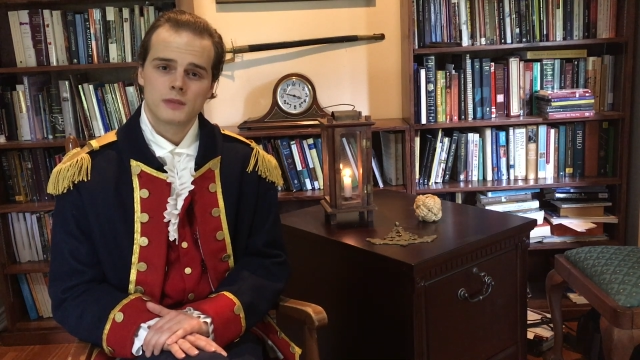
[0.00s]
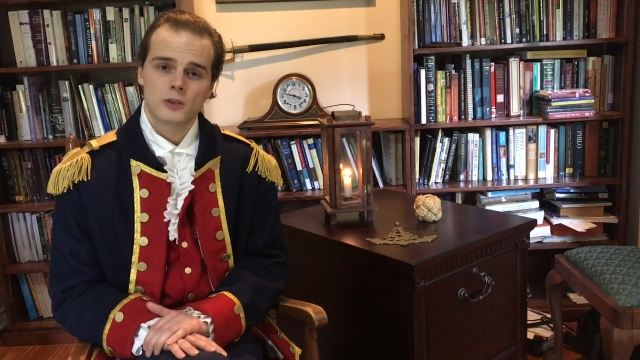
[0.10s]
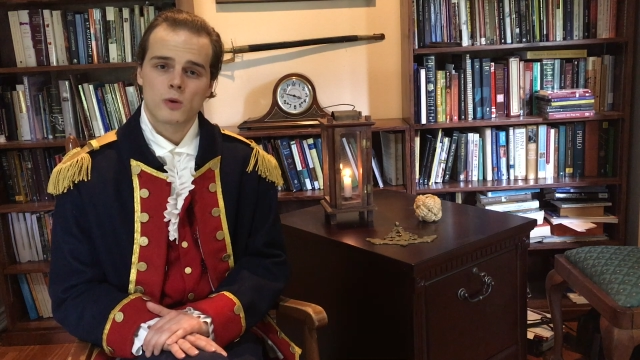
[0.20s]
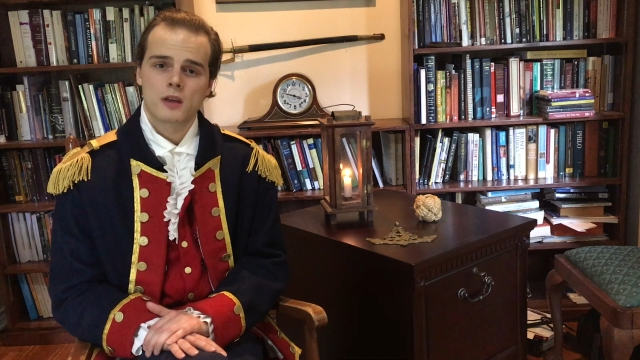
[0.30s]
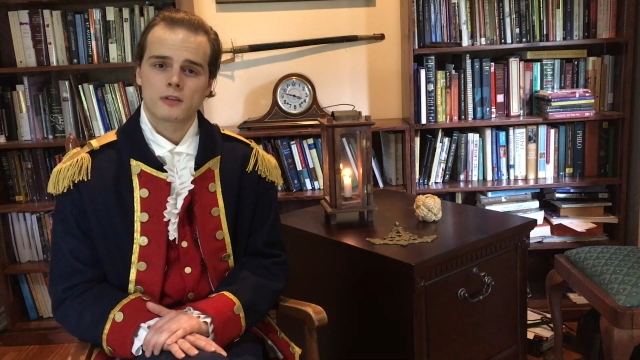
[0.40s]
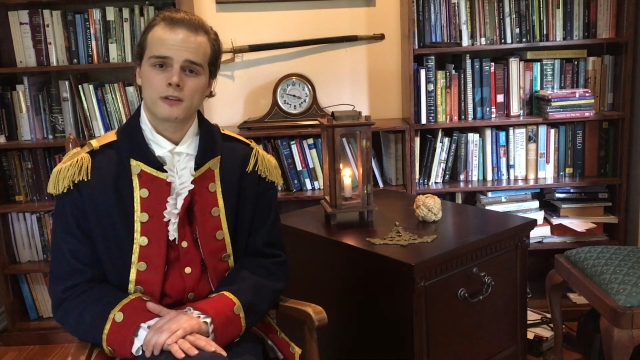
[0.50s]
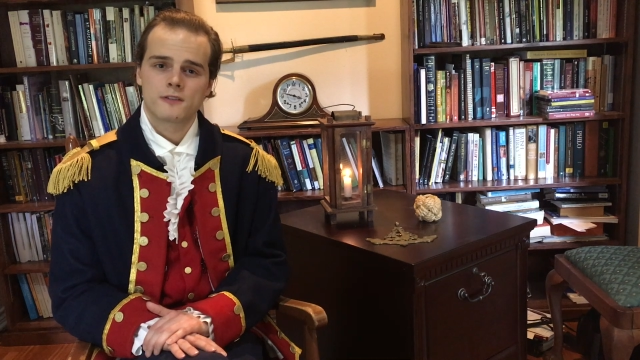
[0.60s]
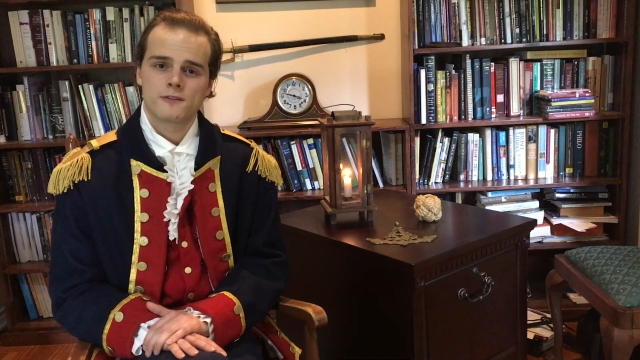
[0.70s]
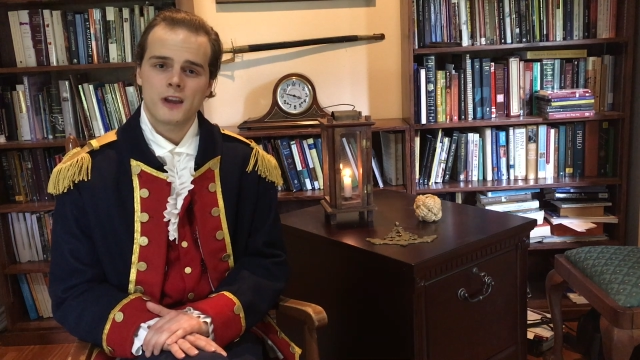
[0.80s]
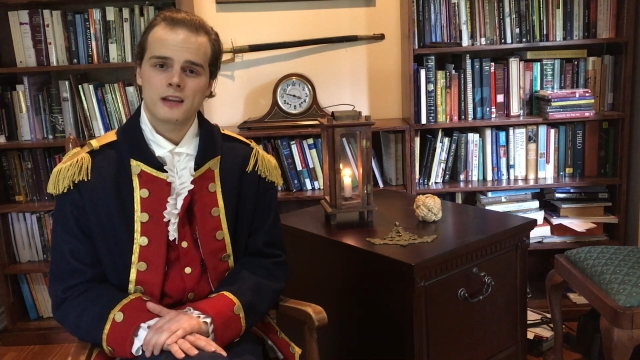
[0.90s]
He's one of our
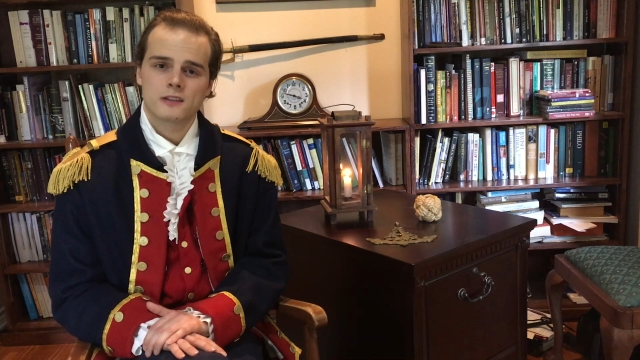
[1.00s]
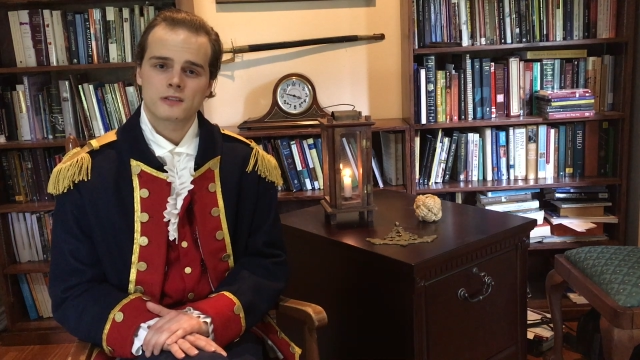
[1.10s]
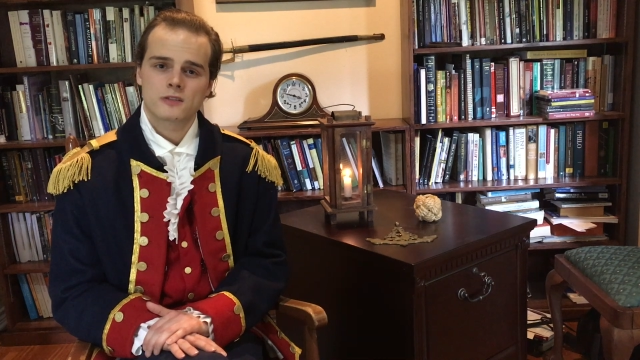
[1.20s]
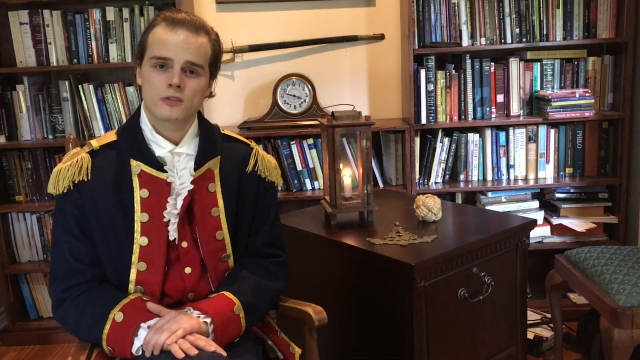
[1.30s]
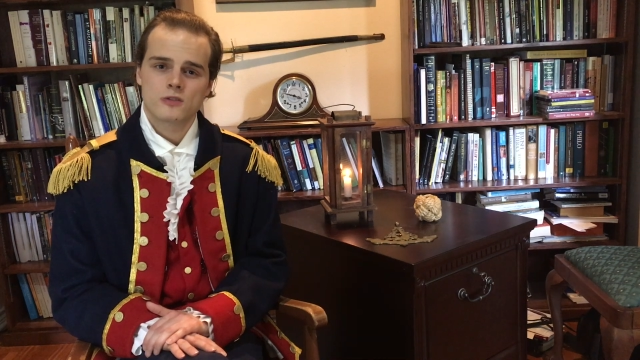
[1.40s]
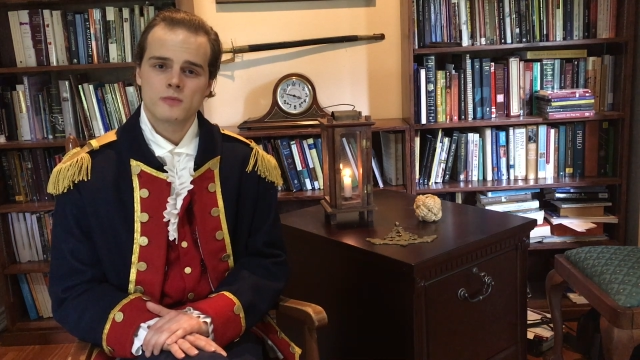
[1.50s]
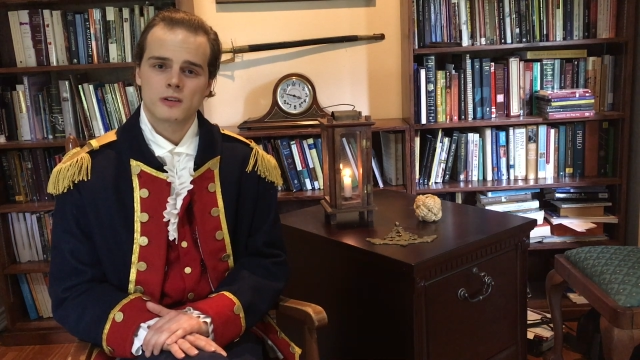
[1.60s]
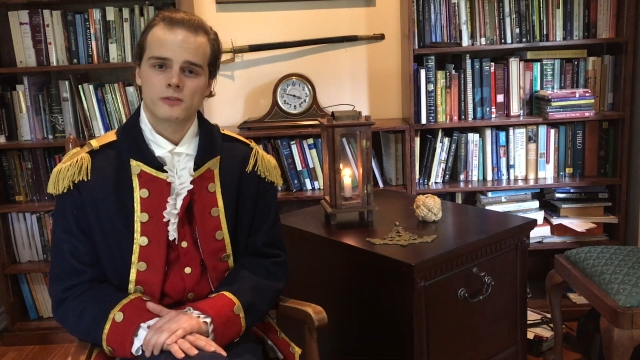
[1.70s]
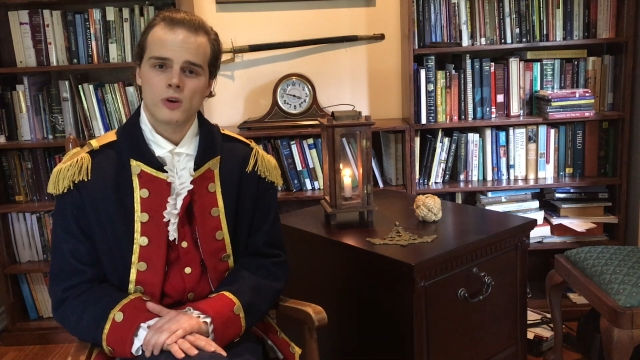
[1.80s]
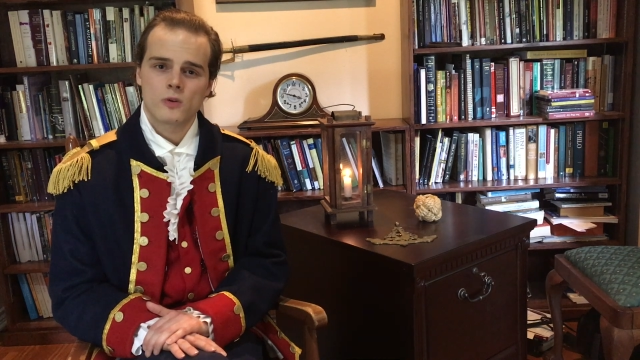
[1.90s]
finest crewmen
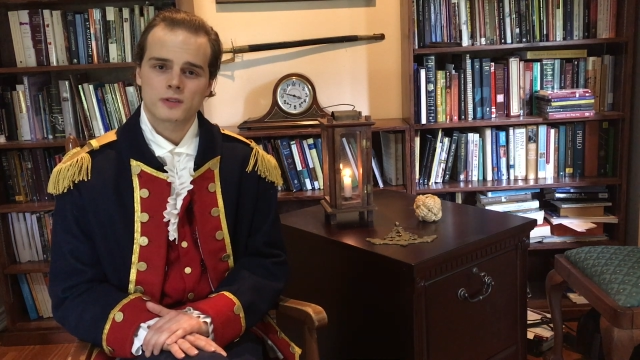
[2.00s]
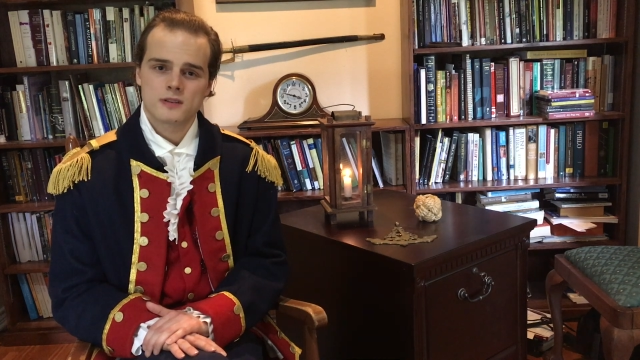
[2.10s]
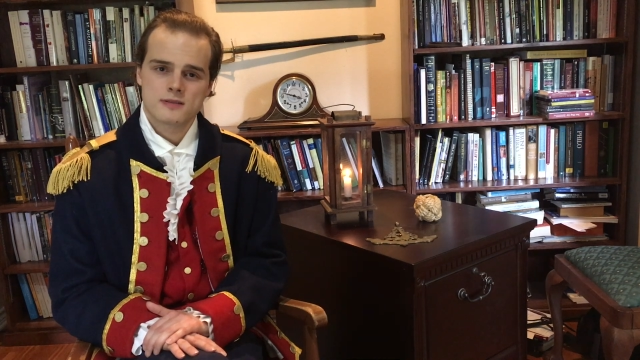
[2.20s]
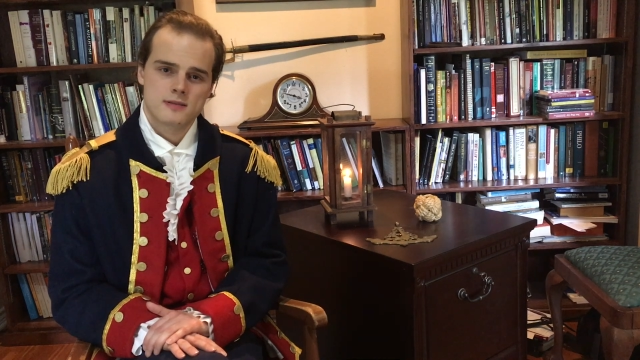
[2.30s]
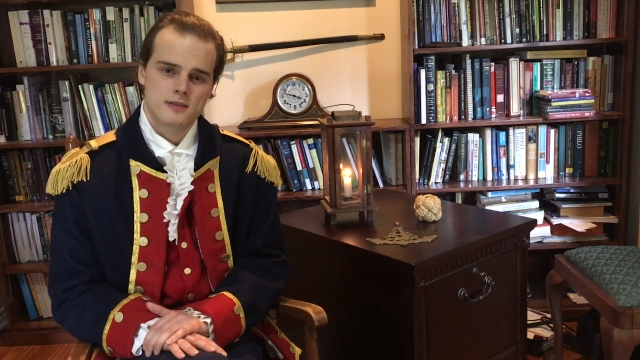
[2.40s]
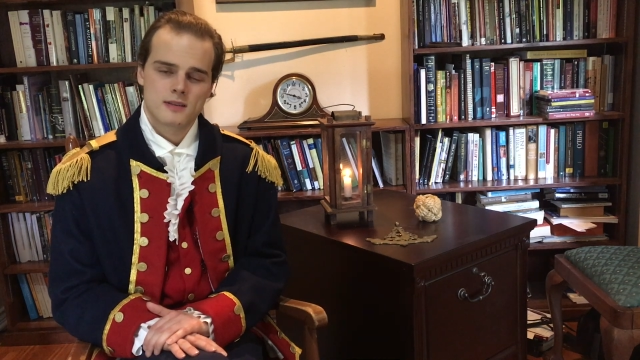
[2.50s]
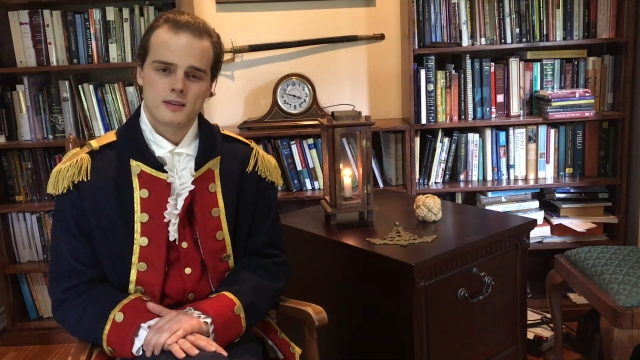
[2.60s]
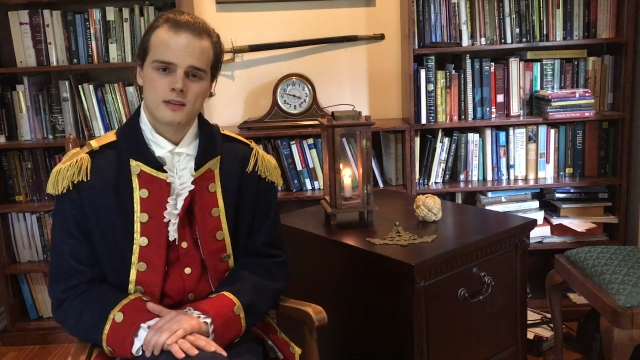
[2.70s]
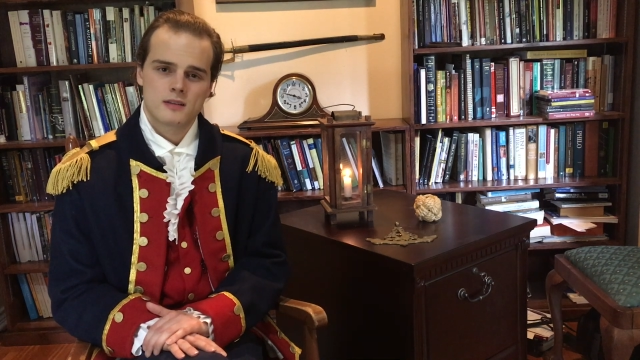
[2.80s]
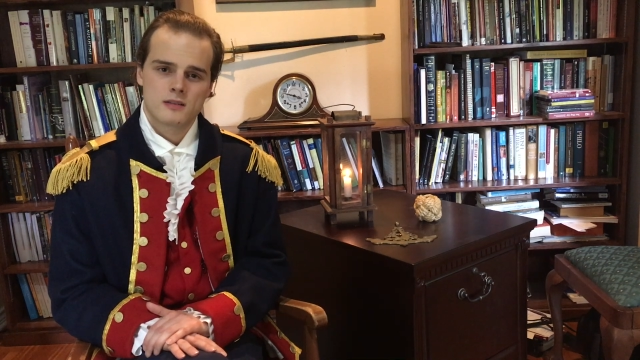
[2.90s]
afloat,
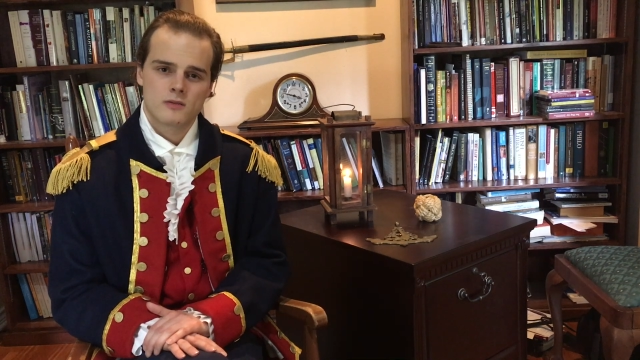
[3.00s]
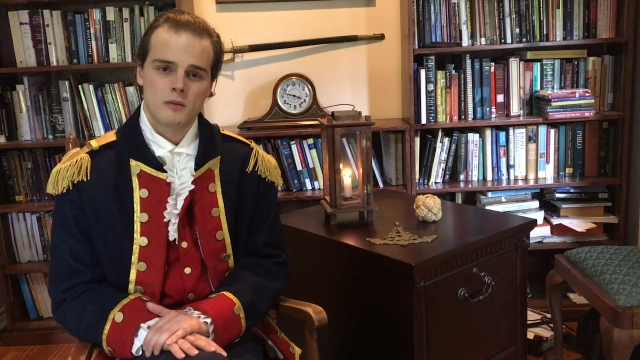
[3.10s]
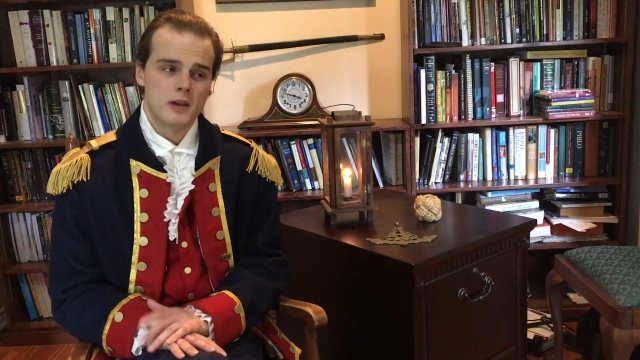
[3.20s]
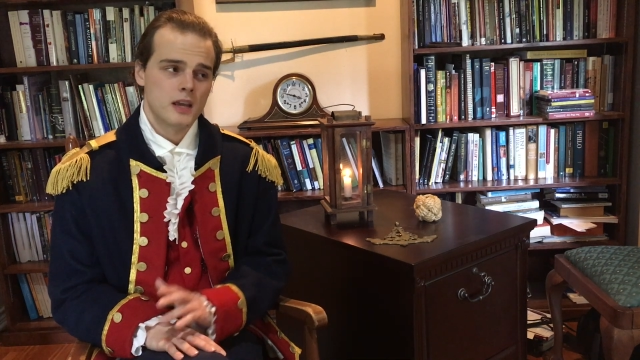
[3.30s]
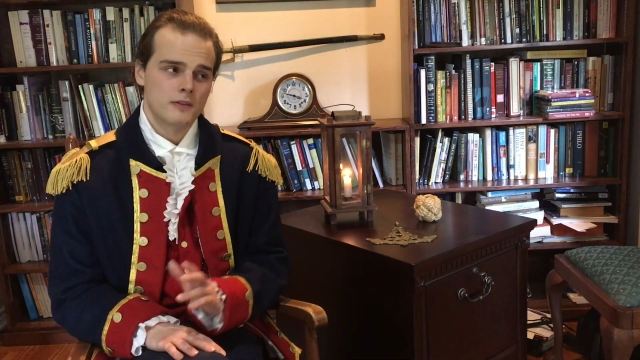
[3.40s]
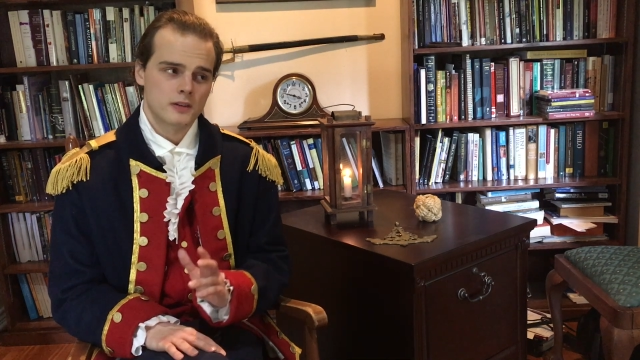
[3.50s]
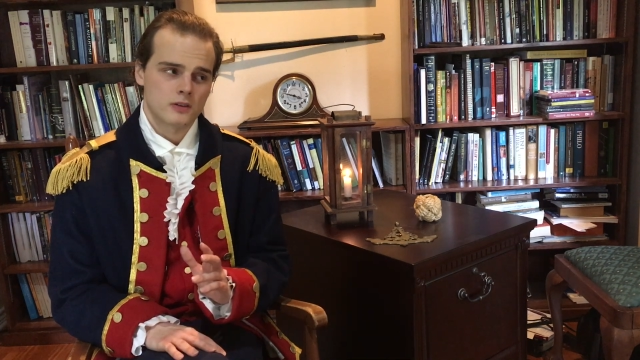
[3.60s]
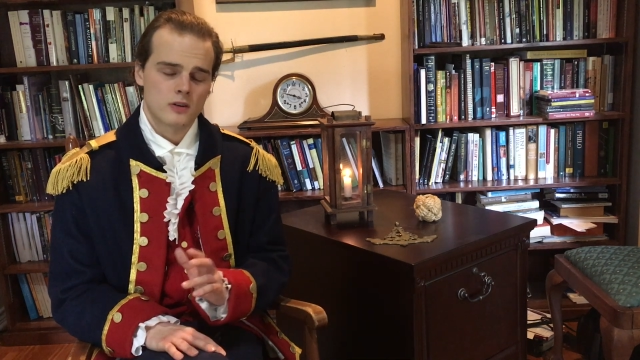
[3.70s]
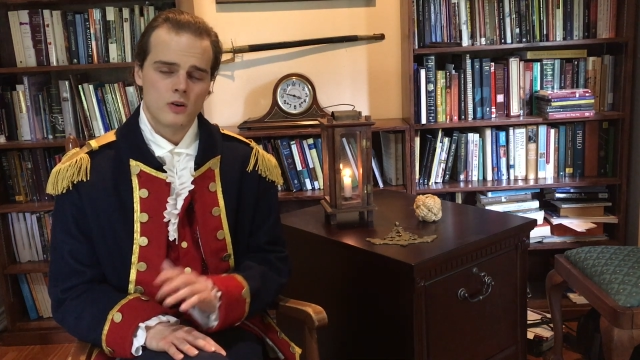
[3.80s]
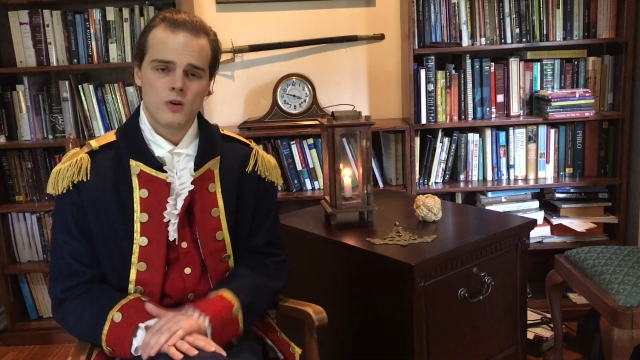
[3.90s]
while many of us
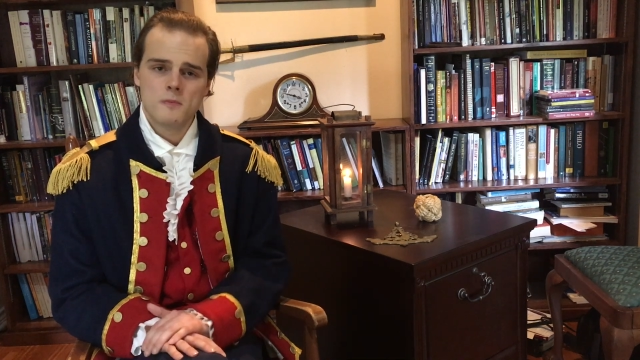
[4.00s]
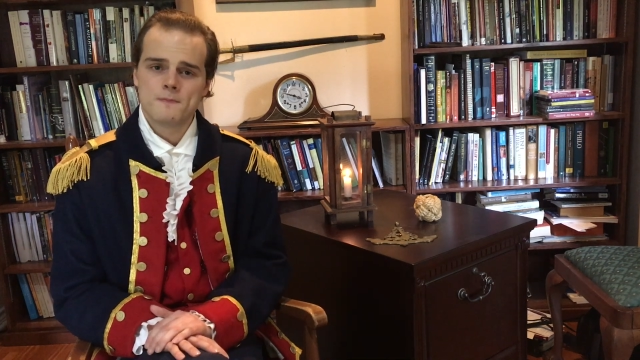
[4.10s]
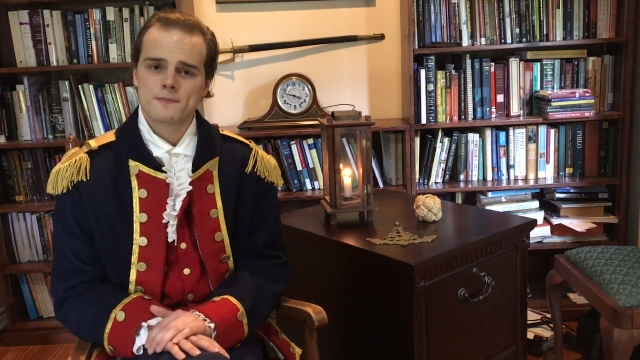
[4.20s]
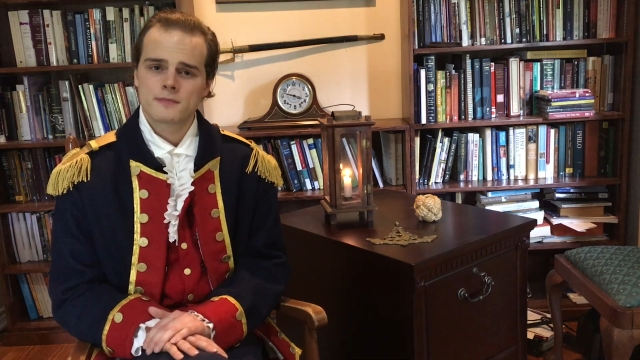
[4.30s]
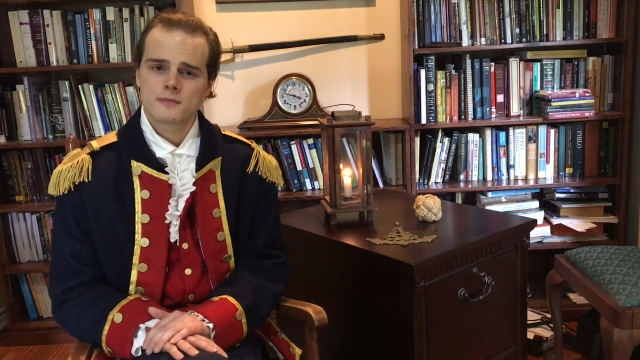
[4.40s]
are at home